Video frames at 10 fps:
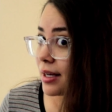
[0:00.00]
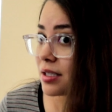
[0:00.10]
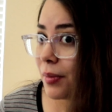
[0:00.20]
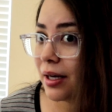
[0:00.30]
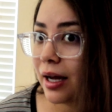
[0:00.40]

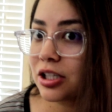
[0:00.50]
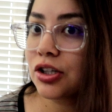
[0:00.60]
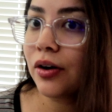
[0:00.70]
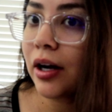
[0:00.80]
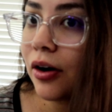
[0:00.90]
is my
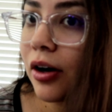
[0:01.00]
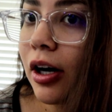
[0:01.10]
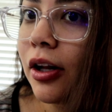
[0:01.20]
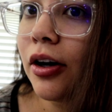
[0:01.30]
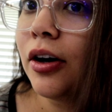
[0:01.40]
natural hair
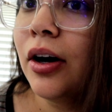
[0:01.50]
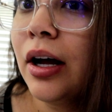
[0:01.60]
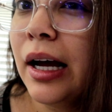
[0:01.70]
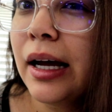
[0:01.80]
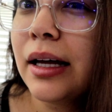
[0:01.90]
color
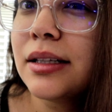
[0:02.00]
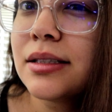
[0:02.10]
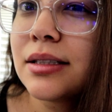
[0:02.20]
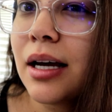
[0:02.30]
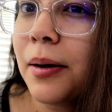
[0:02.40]

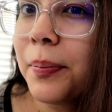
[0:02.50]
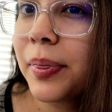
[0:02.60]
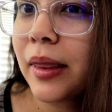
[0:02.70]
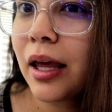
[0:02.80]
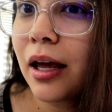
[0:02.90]
it's
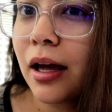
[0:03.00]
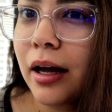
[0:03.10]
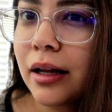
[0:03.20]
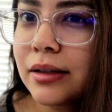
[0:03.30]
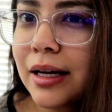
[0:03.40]

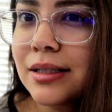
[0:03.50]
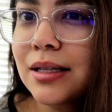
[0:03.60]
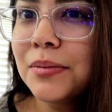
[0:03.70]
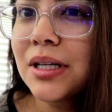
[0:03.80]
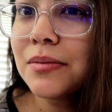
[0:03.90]
like
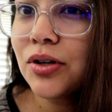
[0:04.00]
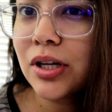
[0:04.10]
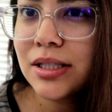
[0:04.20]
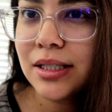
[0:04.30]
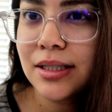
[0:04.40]
sometimes you
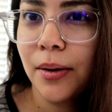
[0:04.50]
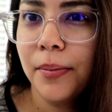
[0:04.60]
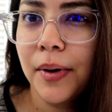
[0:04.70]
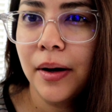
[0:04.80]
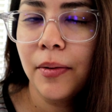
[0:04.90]
can see
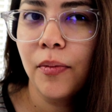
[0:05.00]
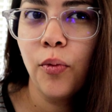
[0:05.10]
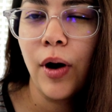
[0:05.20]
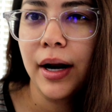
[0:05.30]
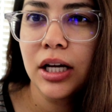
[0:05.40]
some
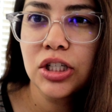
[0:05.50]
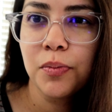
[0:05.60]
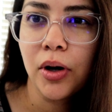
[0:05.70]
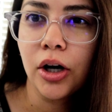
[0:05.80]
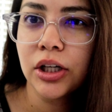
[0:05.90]
reddish
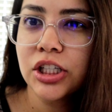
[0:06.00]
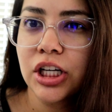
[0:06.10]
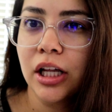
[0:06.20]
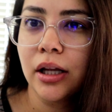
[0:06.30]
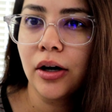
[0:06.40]
blondish
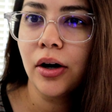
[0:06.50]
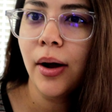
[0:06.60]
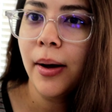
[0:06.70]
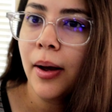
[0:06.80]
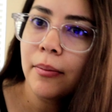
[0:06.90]
in there
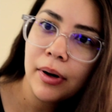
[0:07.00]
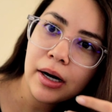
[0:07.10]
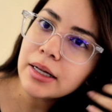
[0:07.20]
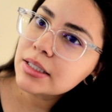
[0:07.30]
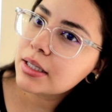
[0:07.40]
but
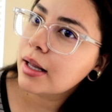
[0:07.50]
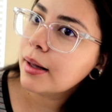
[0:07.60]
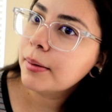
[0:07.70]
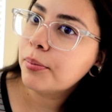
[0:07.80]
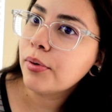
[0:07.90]
it is
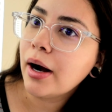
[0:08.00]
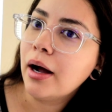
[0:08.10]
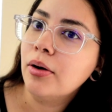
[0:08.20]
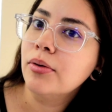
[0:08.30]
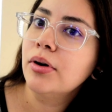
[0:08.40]

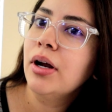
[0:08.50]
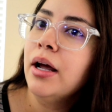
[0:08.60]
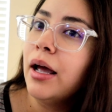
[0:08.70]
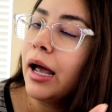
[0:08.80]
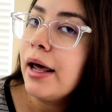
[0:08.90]
brown
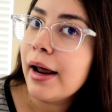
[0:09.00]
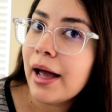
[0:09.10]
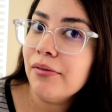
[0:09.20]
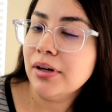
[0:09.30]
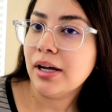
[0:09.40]
and I
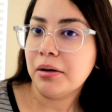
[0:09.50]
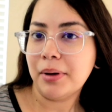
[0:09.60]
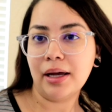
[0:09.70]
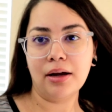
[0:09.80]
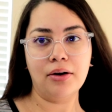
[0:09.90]
haven't dyed
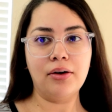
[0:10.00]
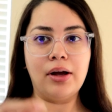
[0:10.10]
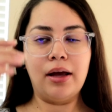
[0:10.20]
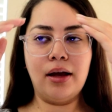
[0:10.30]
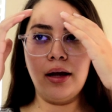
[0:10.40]
my hair
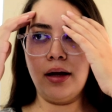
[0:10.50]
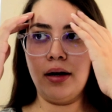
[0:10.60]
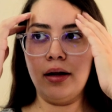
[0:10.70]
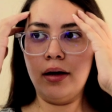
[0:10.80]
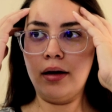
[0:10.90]

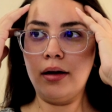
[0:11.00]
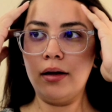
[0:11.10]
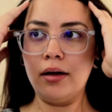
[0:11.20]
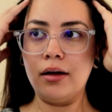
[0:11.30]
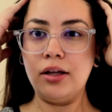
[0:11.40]
in
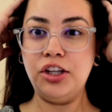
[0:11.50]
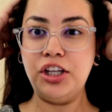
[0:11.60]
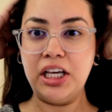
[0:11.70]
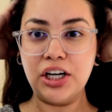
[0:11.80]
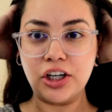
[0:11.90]

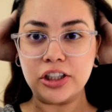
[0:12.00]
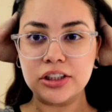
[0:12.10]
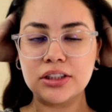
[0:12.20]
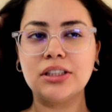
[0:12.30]
years,